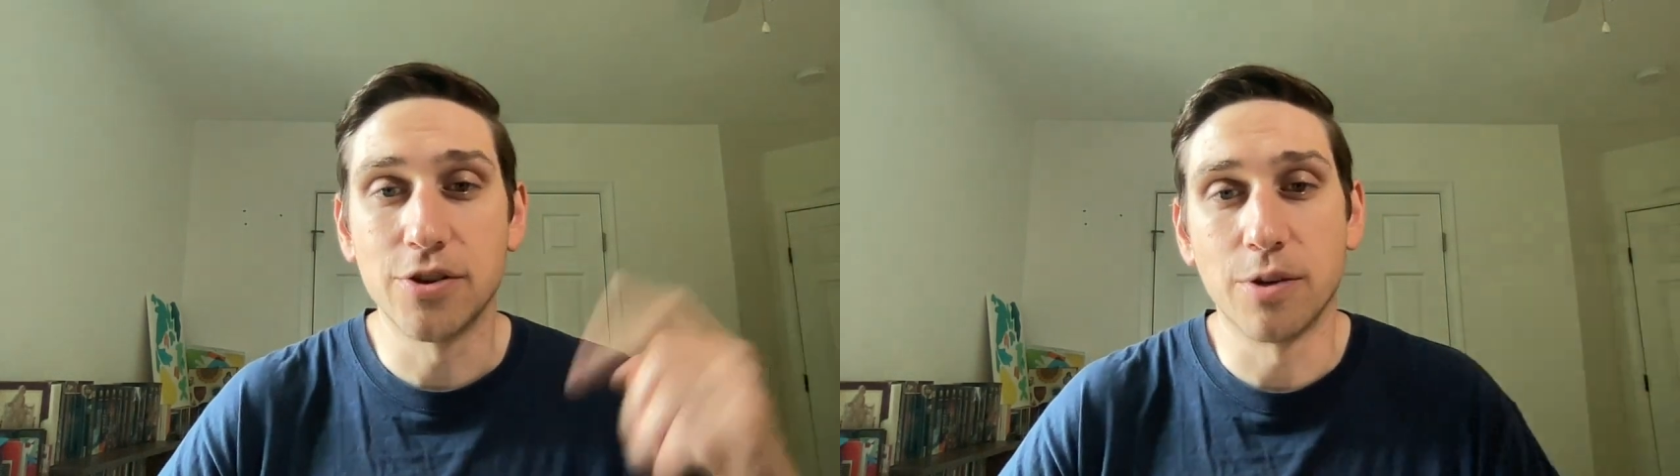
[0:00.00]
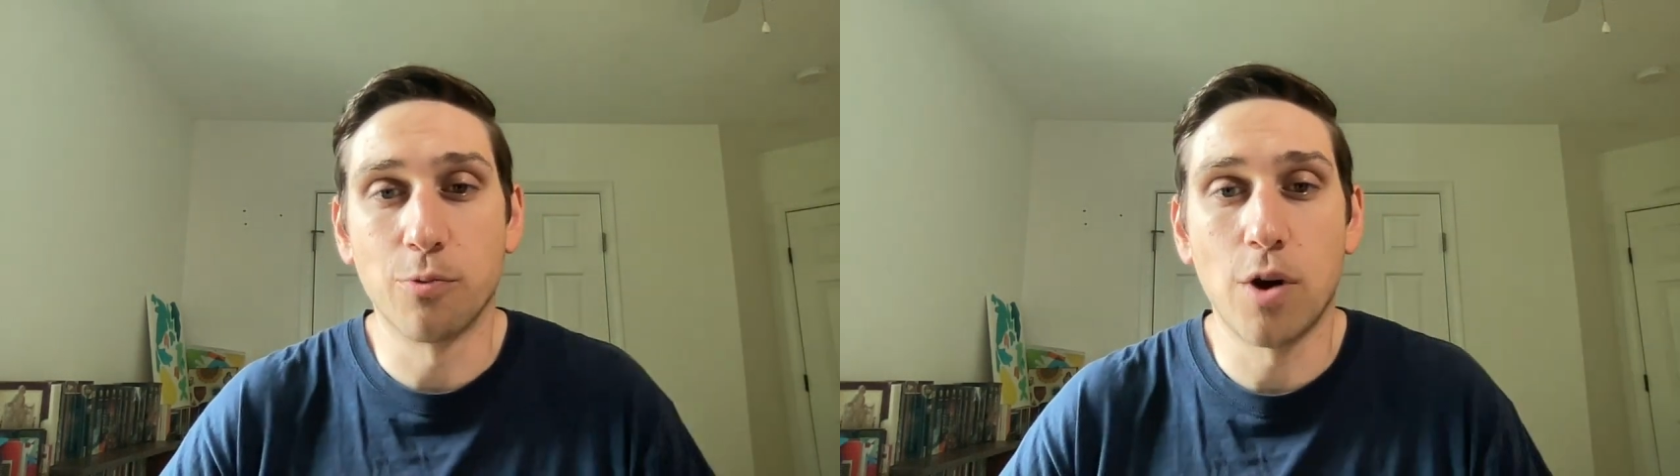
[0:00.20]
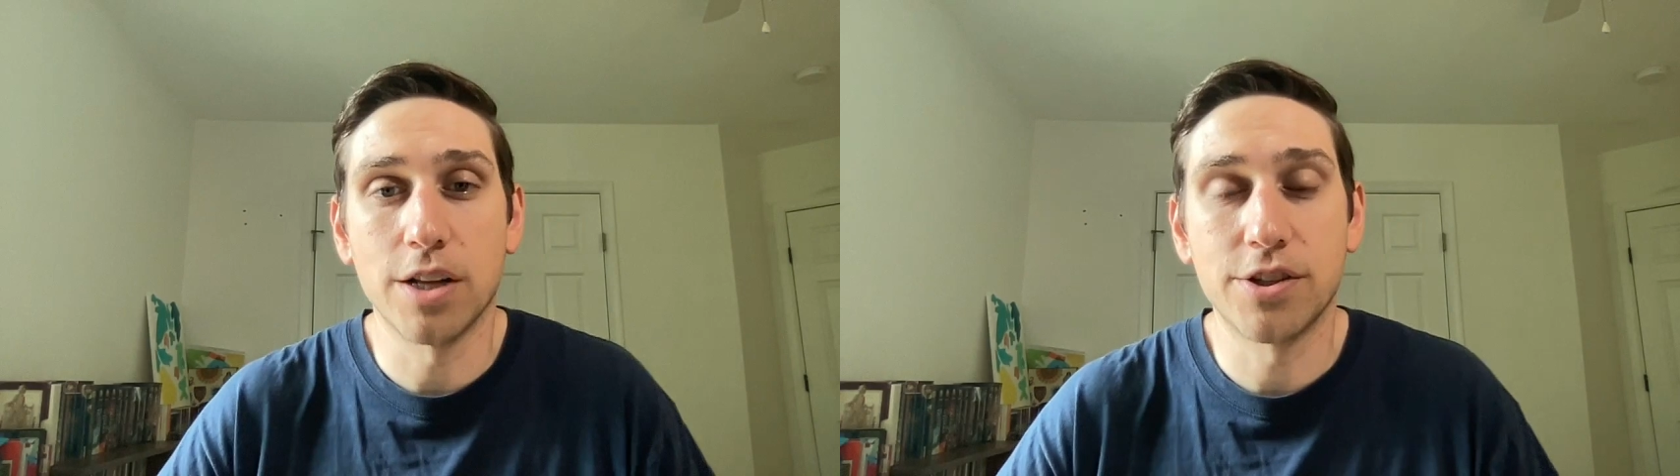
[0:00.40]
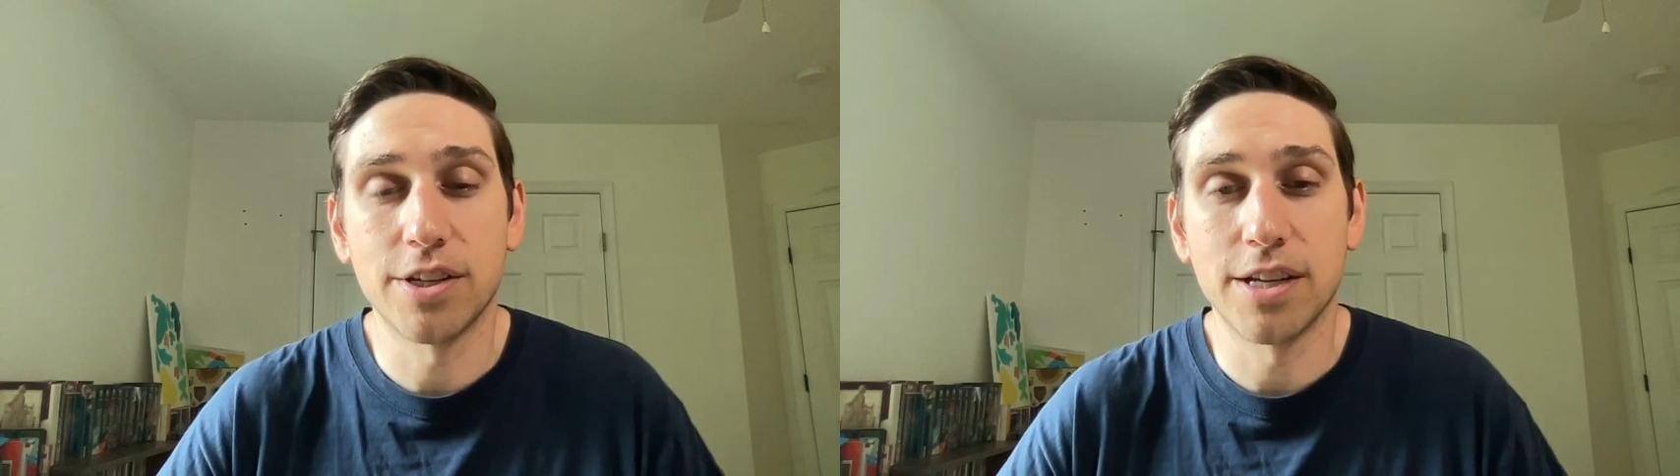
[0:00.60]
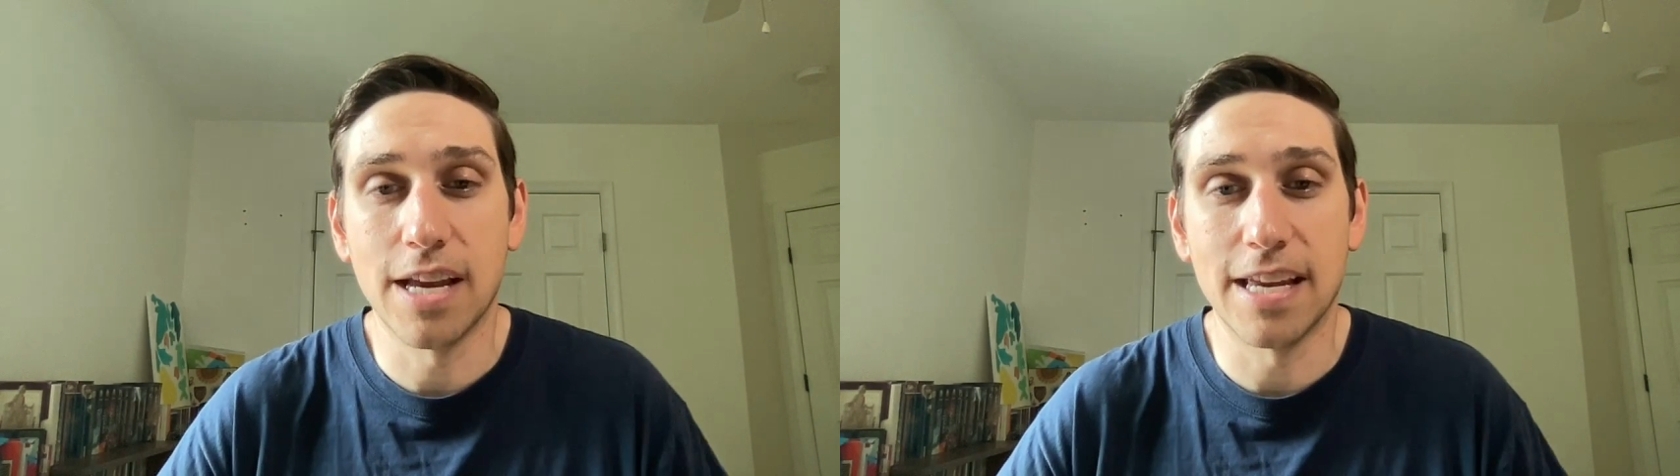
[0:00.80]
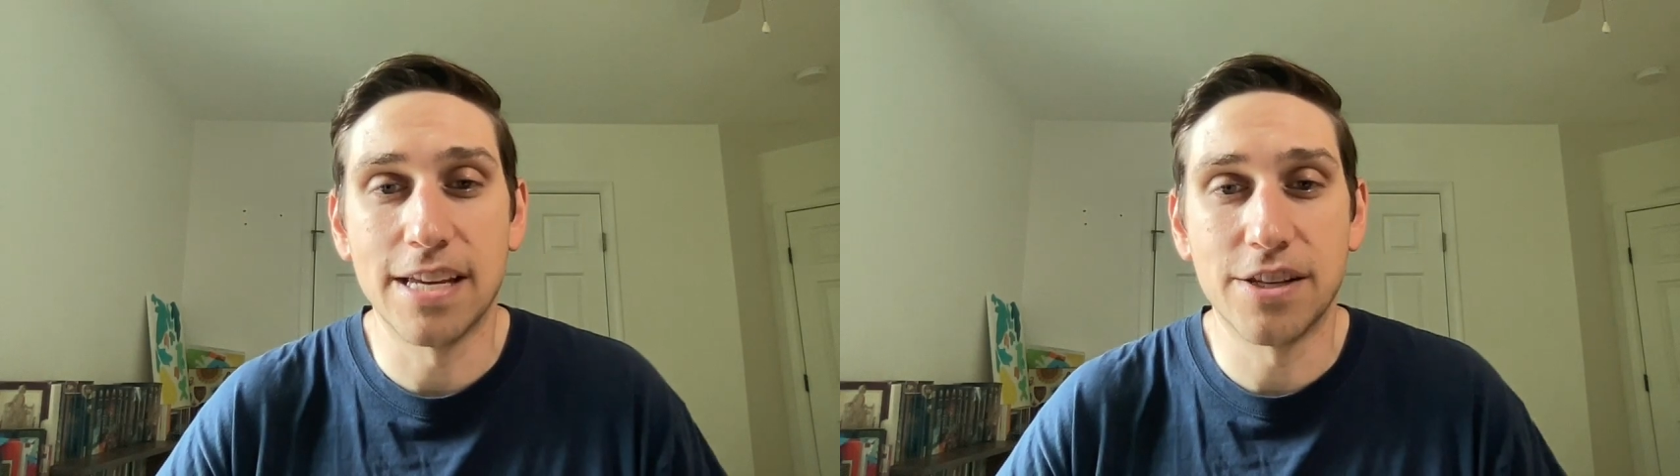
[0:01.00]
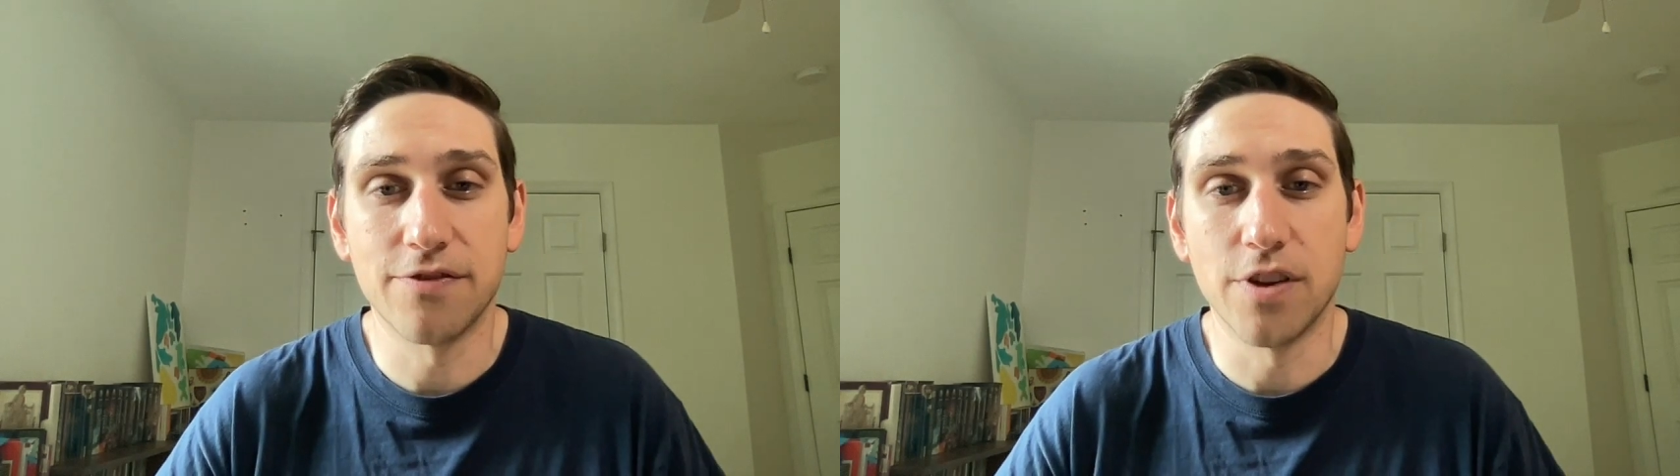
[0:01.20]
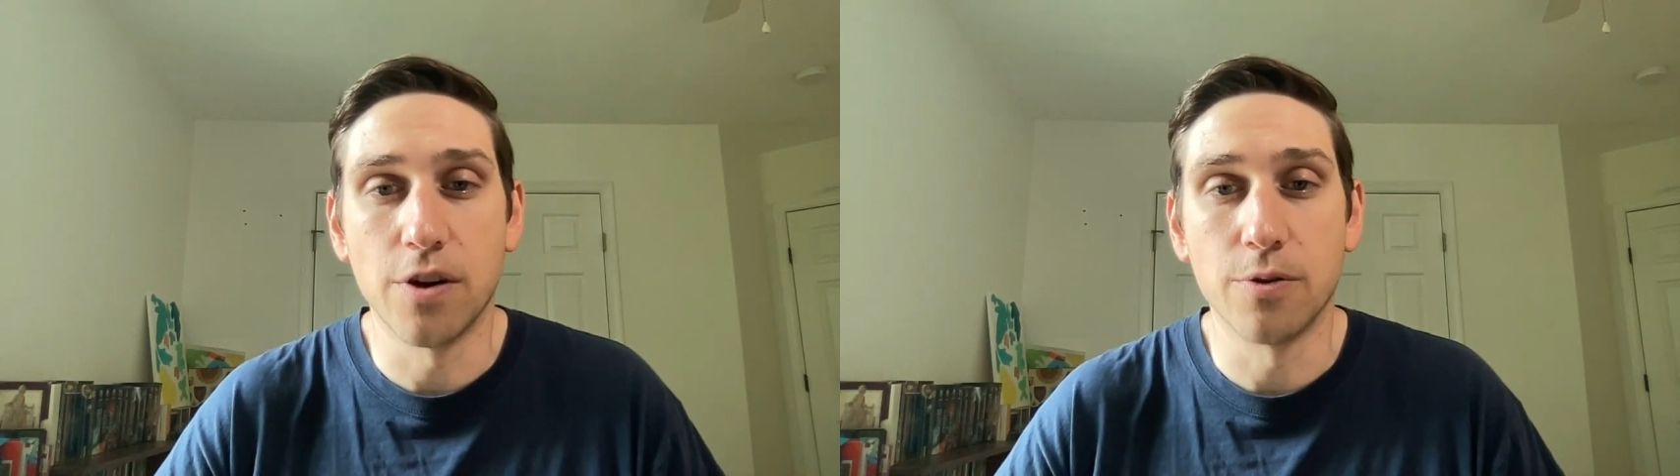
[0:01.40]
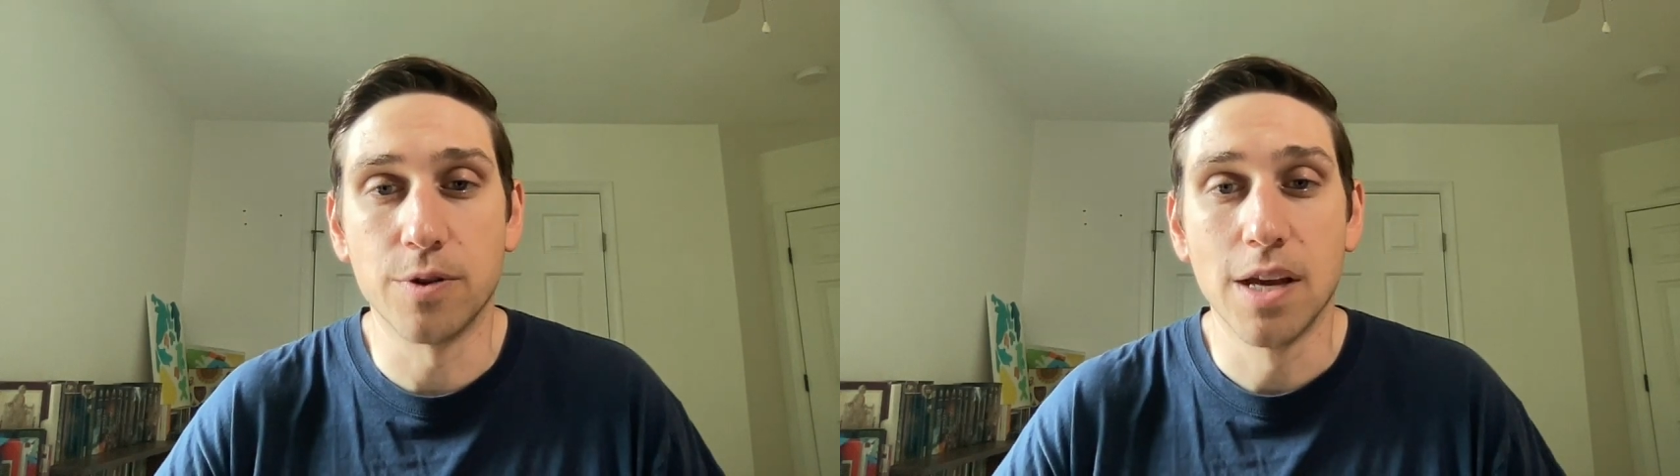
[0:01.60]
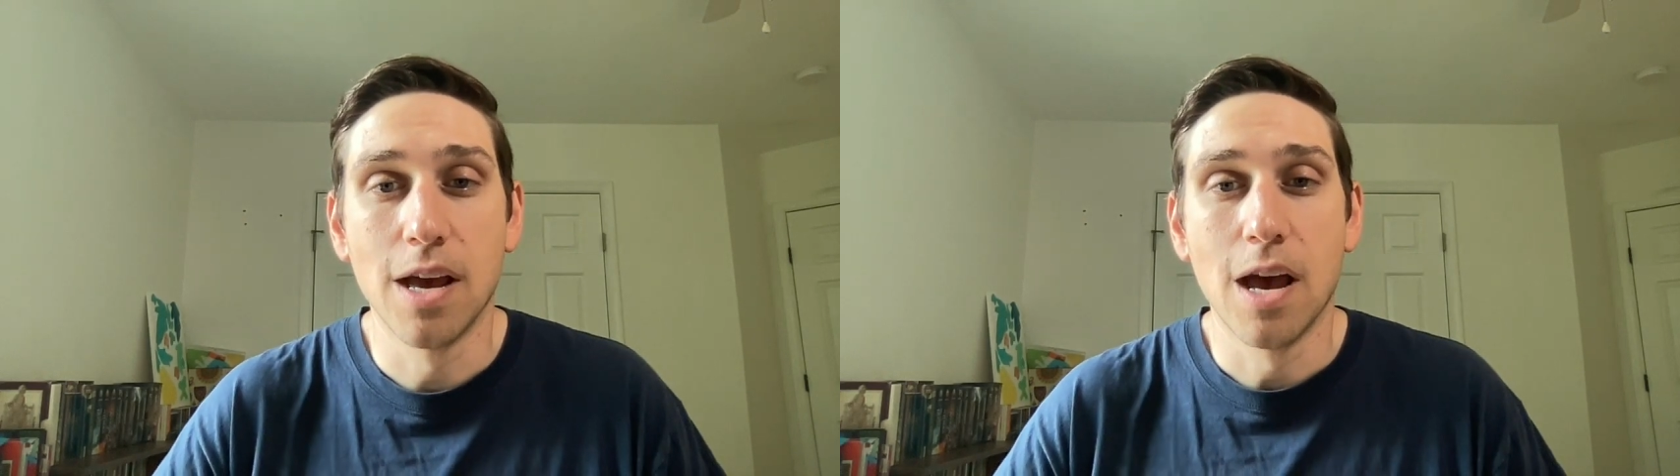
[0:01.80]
You can watch each of those.